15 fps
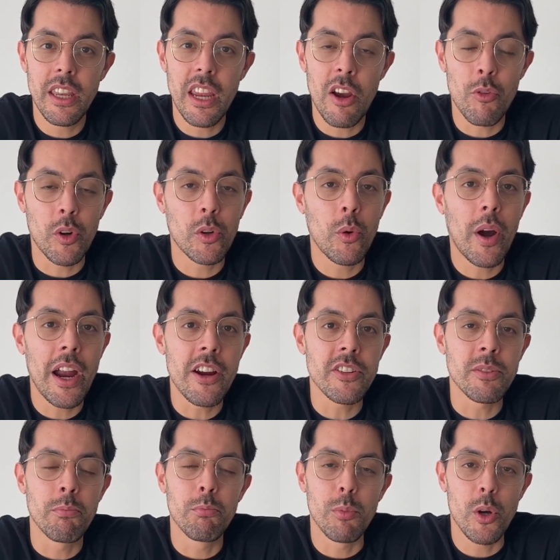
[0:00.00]
It
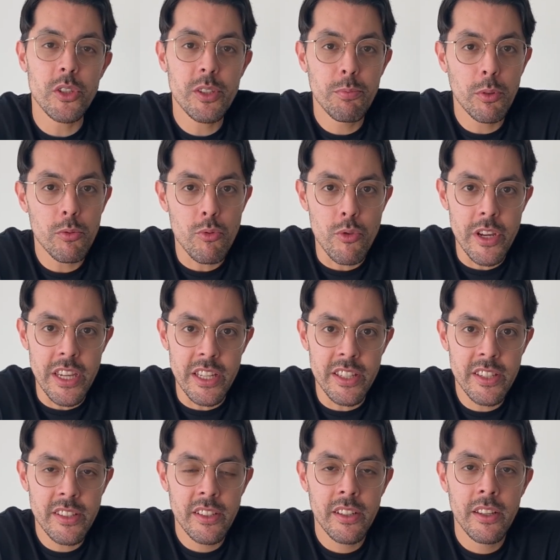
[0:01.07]
requires multiple
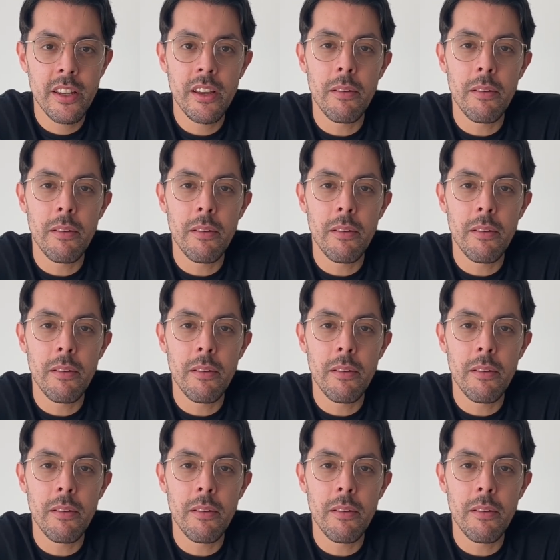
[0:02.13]
reads,